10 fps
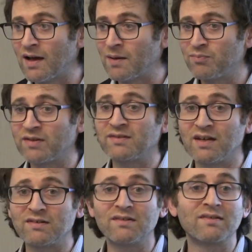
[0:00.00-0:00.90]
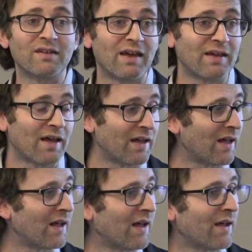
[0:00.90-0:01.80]
presentations today
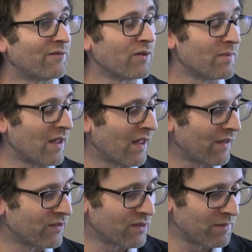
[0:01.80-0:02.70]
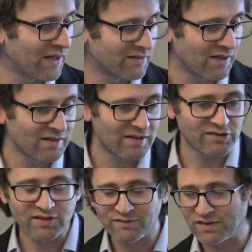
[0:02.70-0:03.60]
from the supply chain
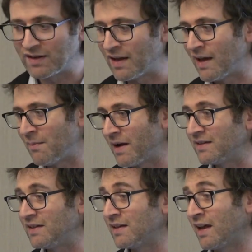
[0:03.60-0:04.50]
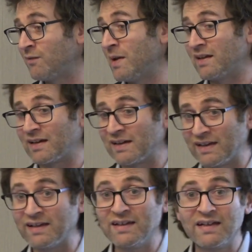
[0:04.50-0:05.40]
initiatives at MIT kind of made it
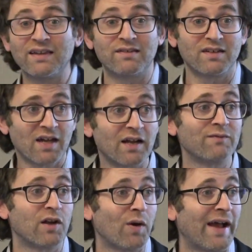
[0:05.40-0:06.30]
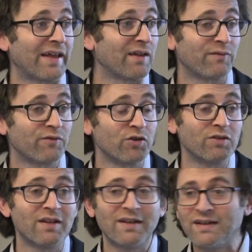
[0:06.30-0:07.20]
clear there's a ton of low-hanging
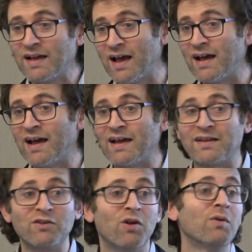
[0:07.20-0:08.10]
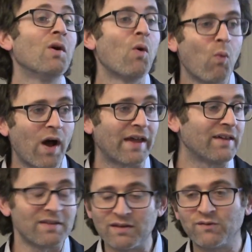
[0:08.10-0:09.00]
fruit. Why
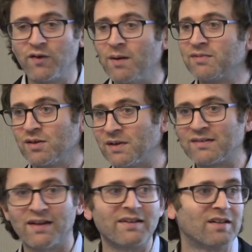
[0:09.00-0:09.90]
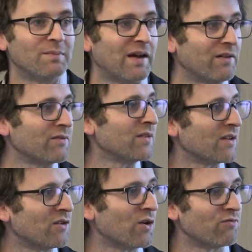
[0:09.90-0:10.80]
are these firms so excited about
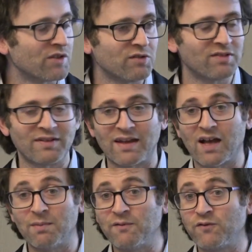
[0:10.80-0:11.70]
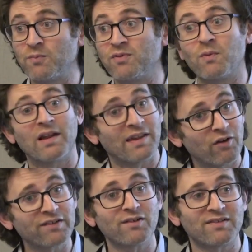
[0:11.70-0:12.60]
reducing their carbon footprint? Well, they're
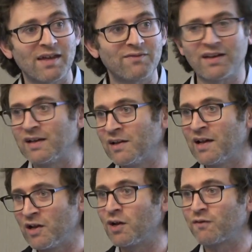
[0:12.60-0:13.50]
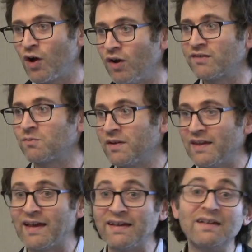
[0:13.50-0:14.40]
also saving a lot of cost when
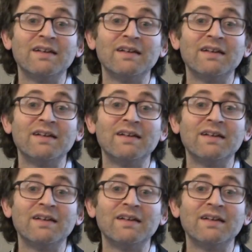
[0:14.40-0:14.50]
they're